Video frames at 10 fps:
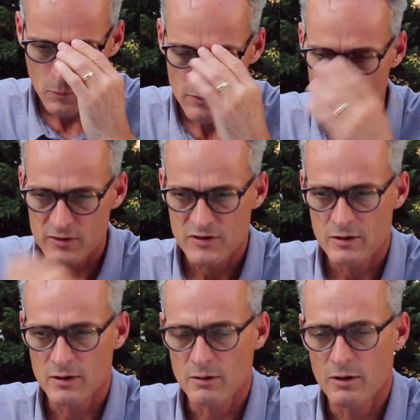There's
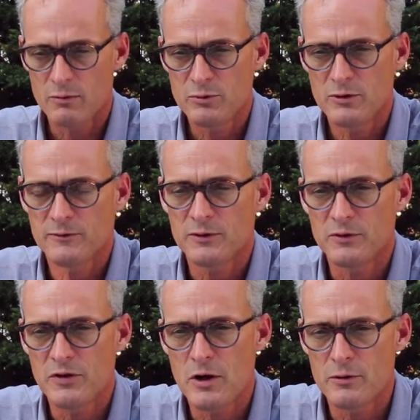a beautiful
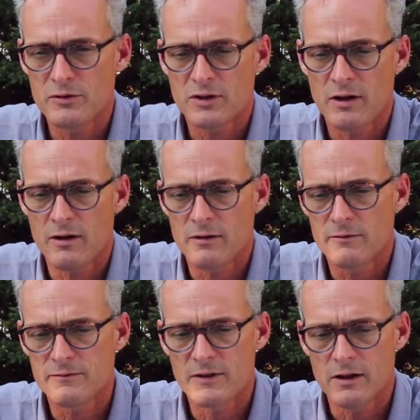note
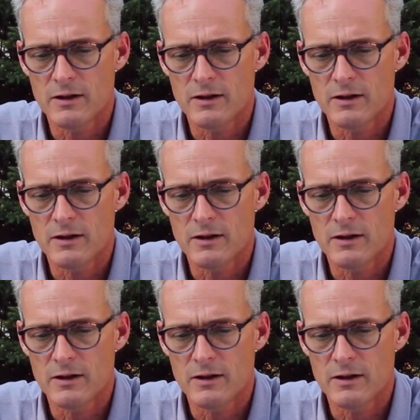of